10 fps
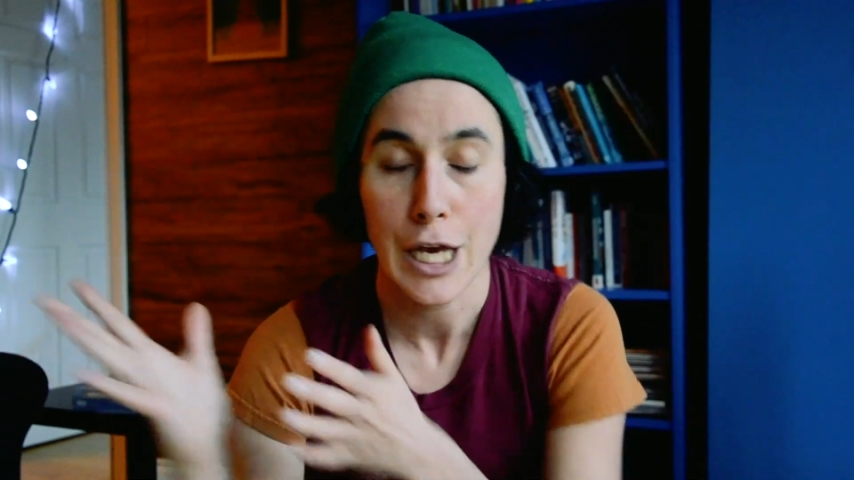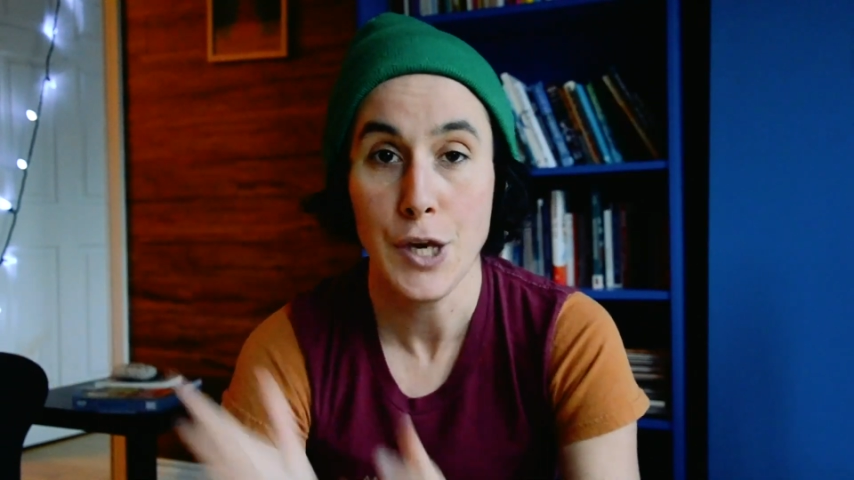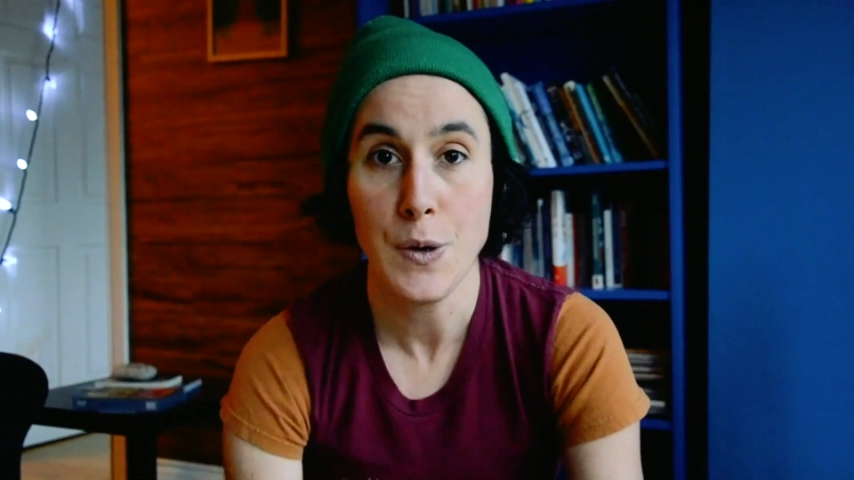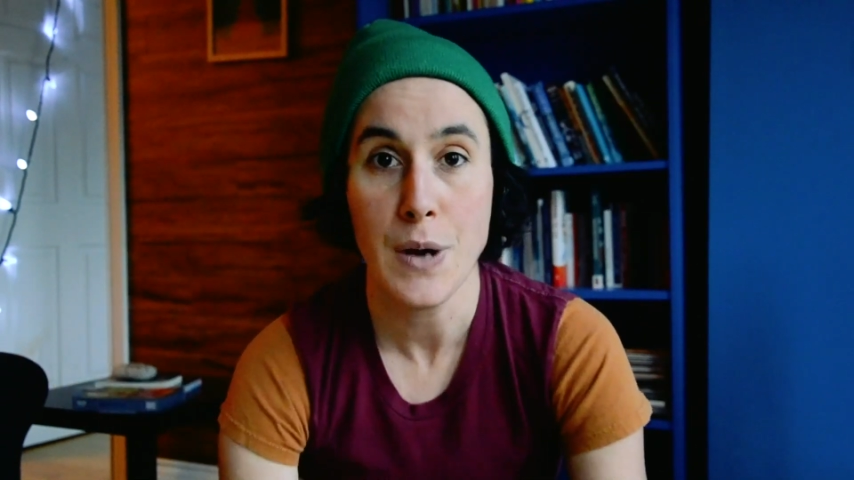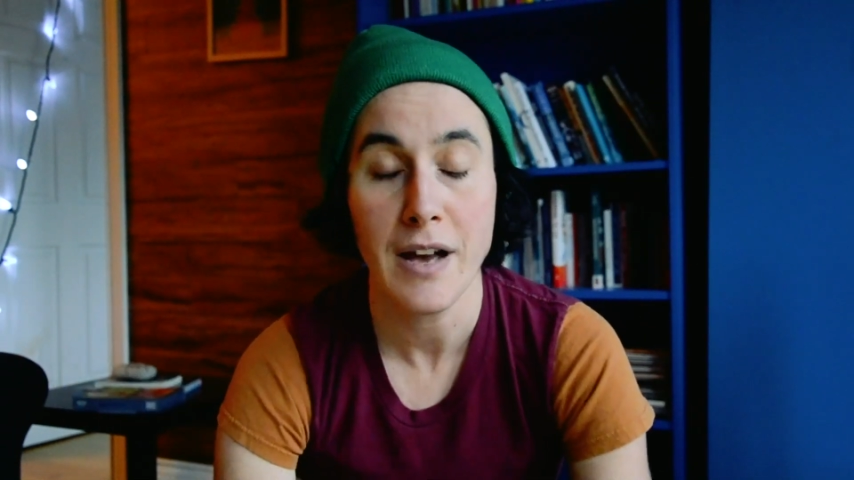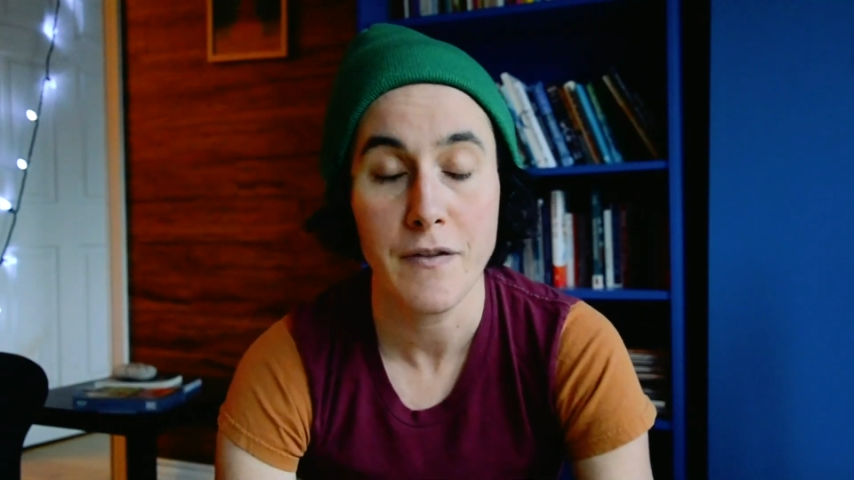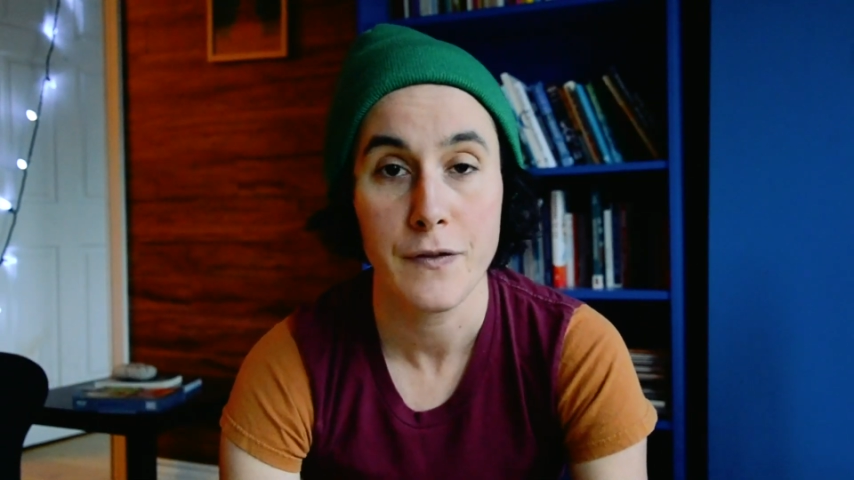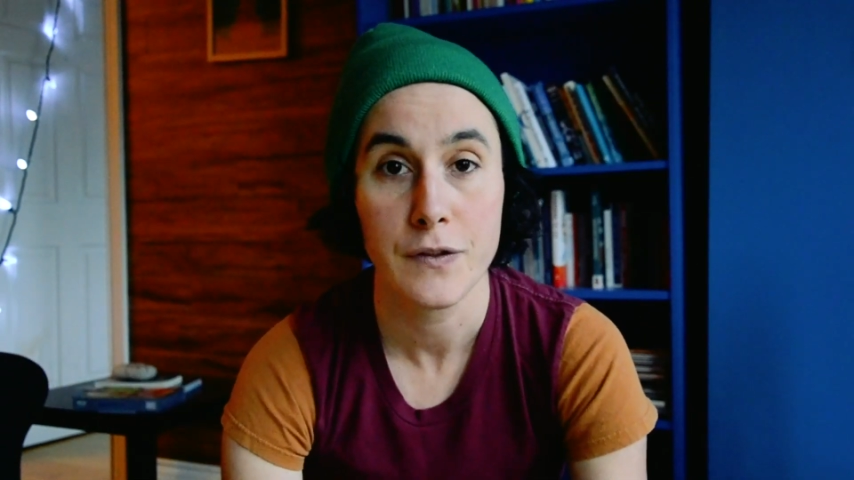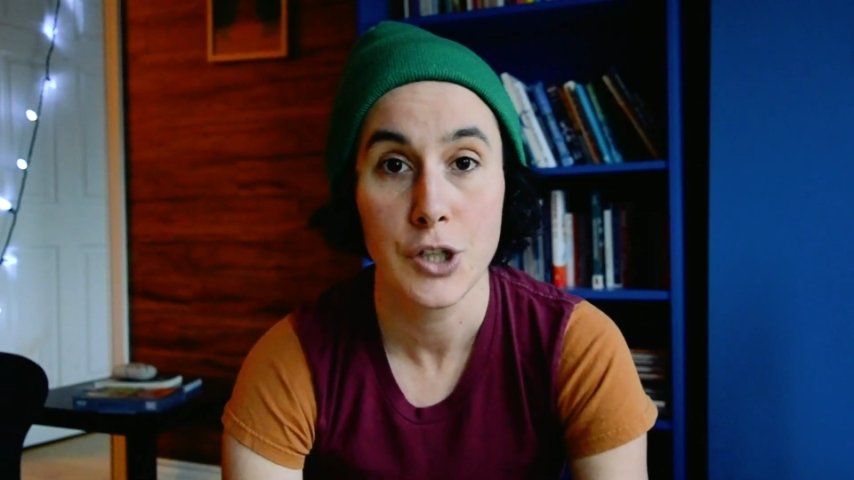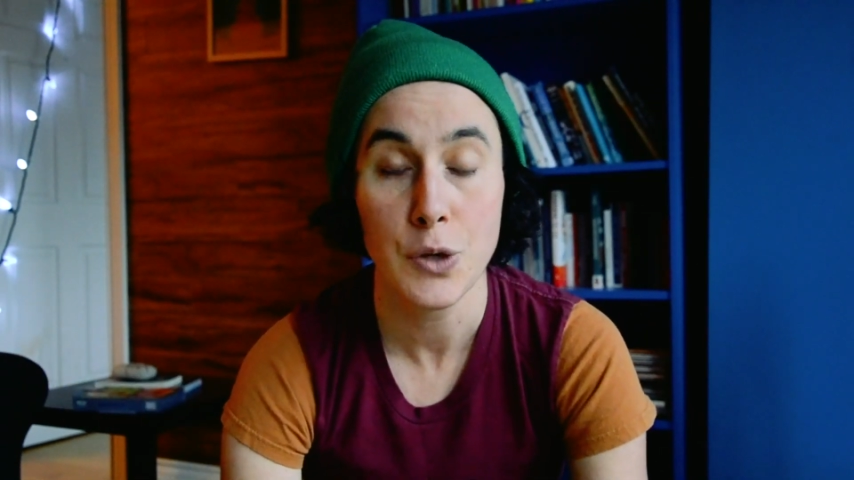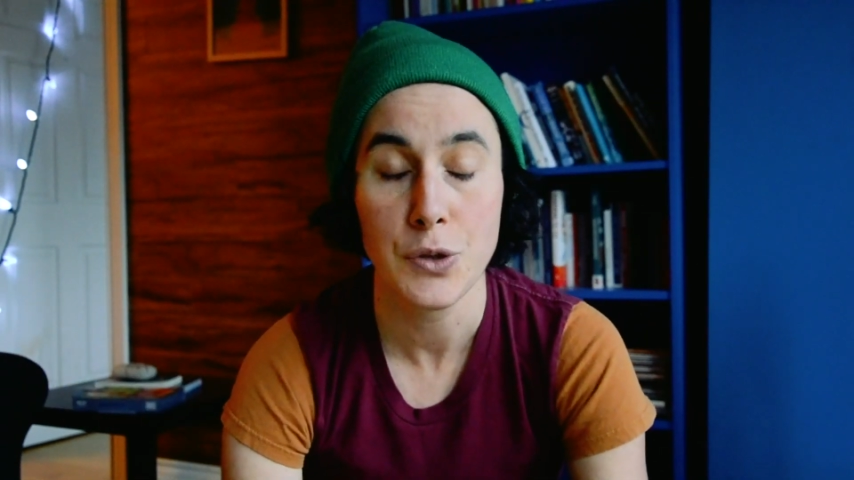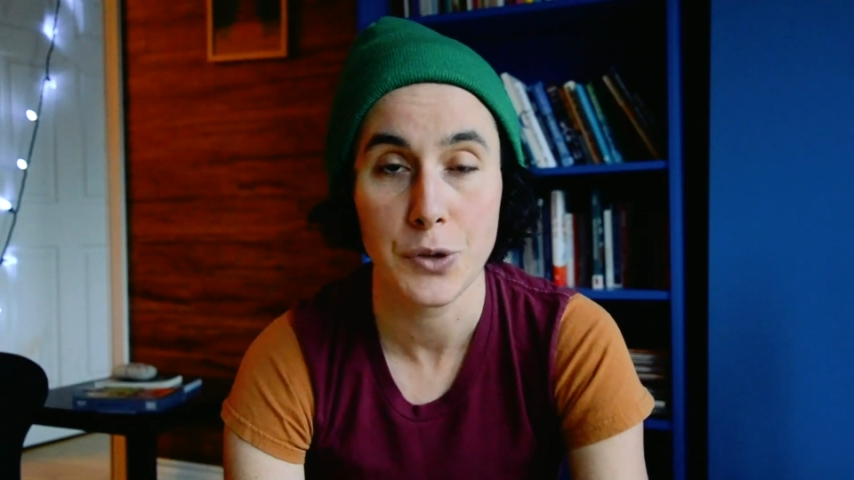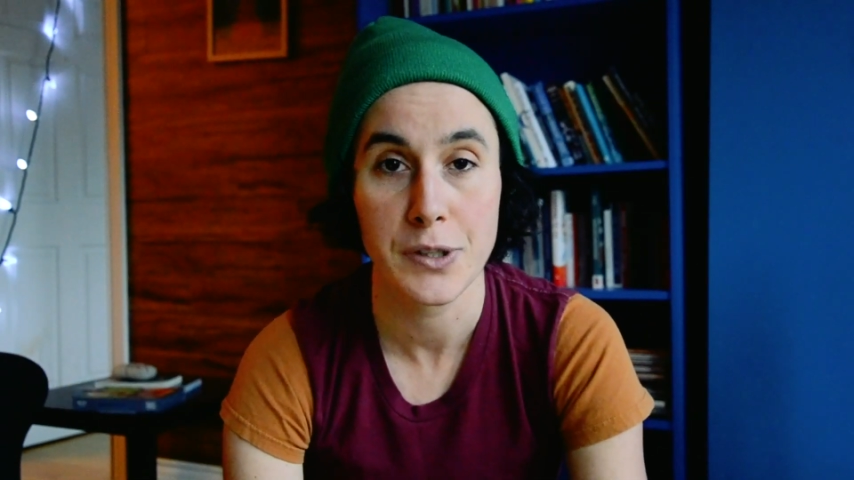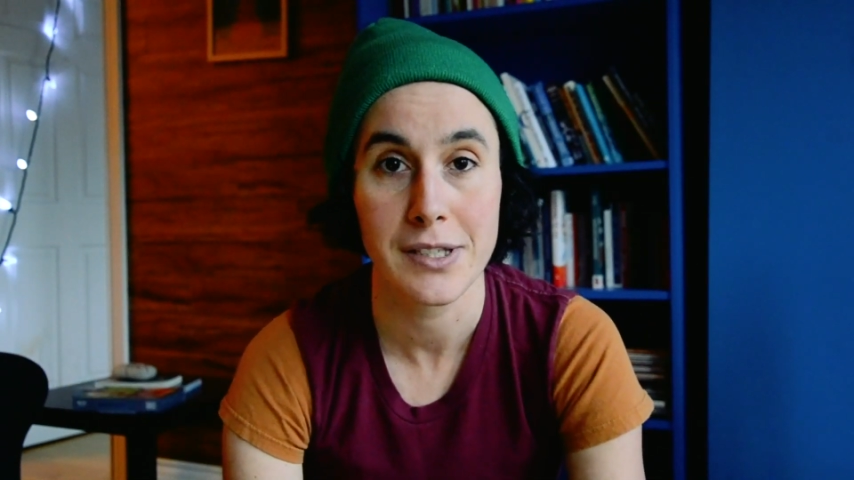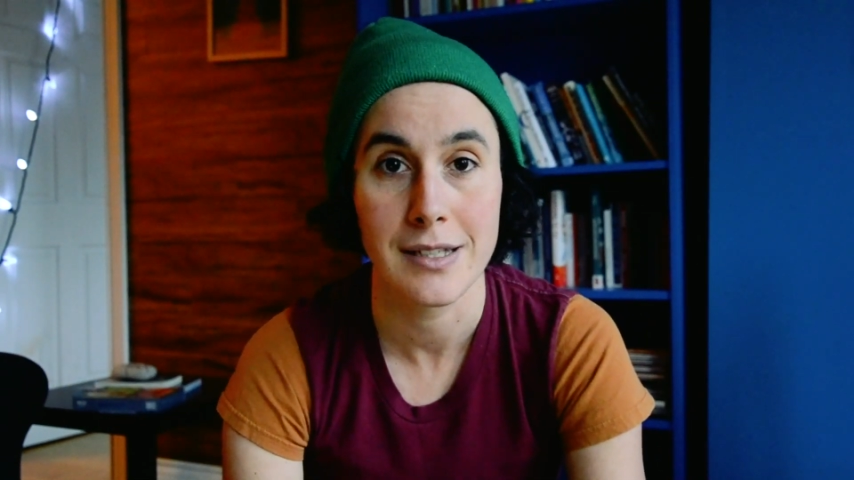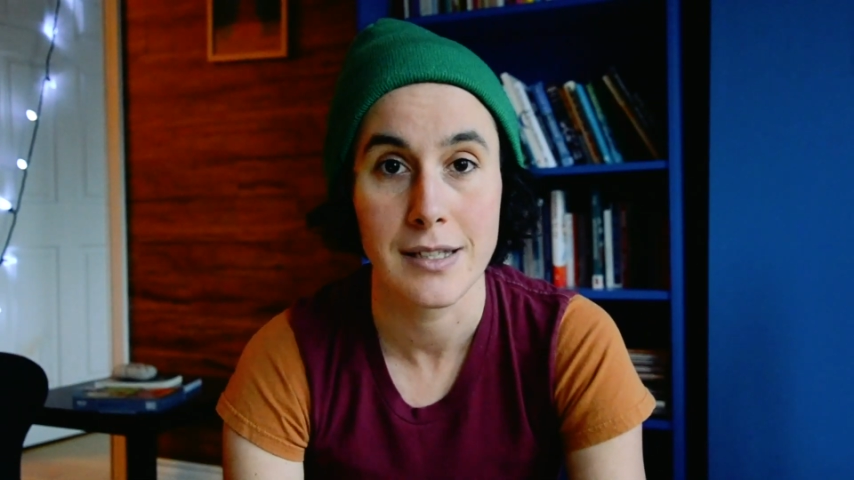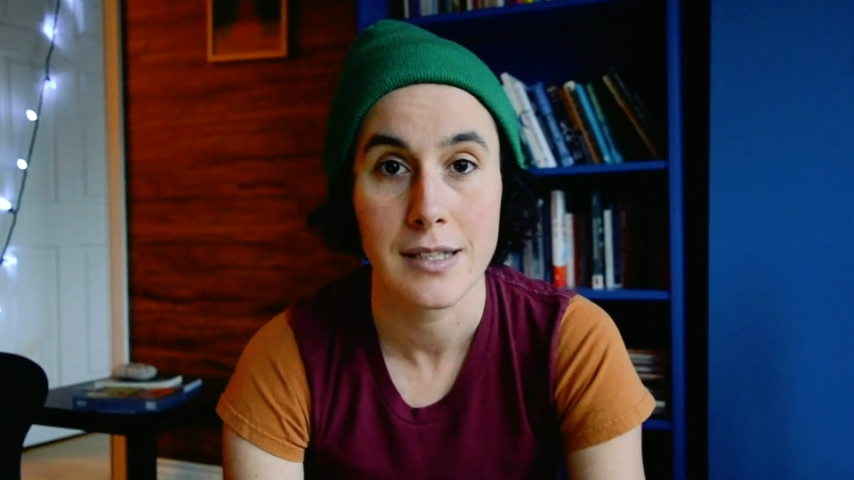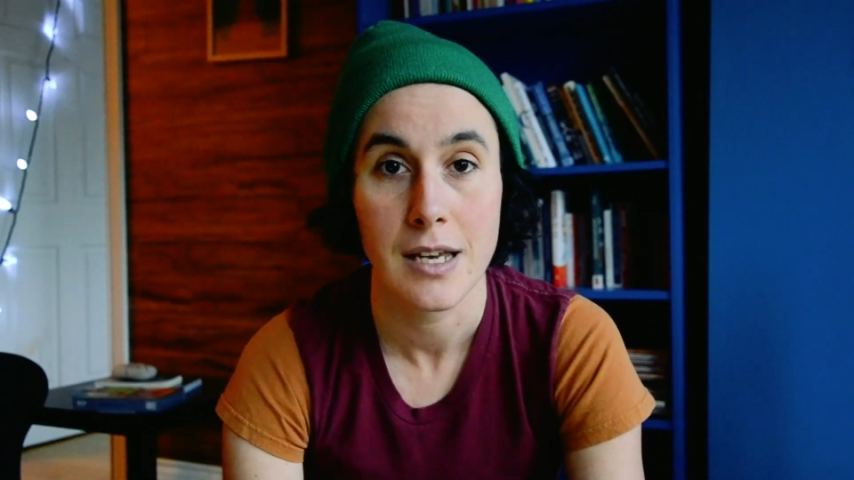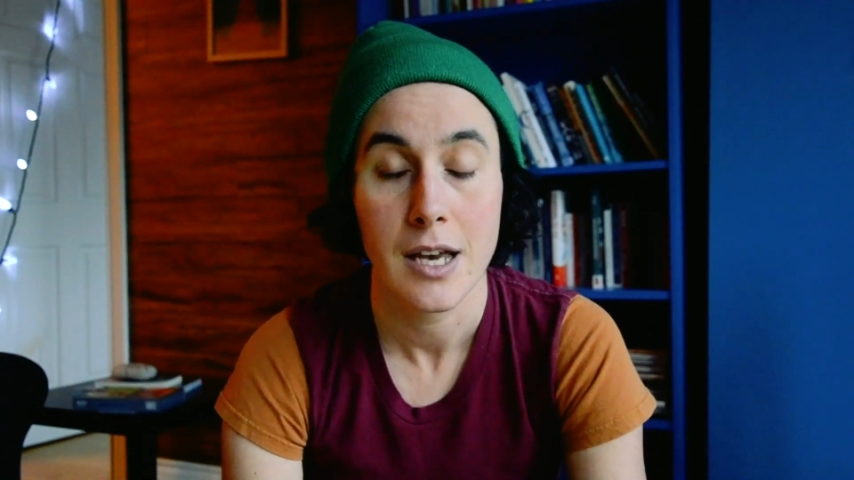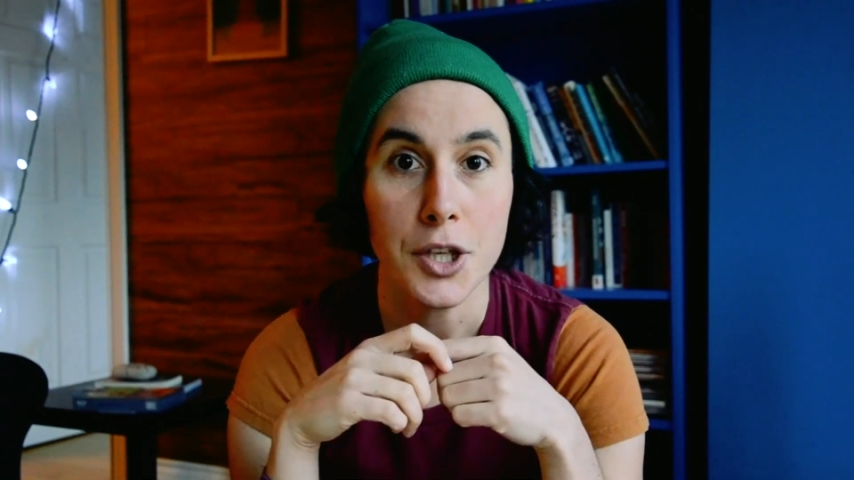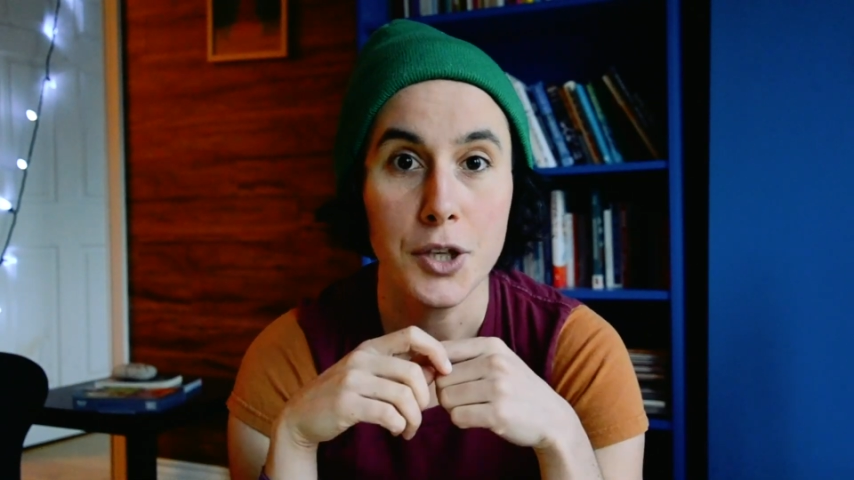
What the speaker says: You have two choices.